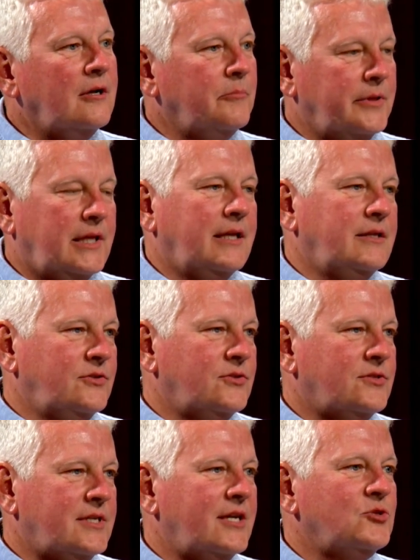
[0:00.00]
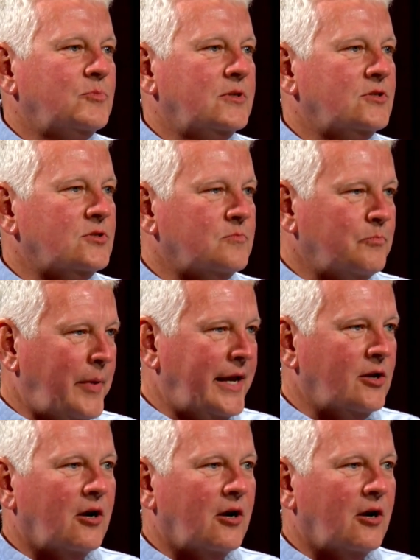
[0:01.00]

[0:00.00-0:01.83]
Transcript: but then these assessments paid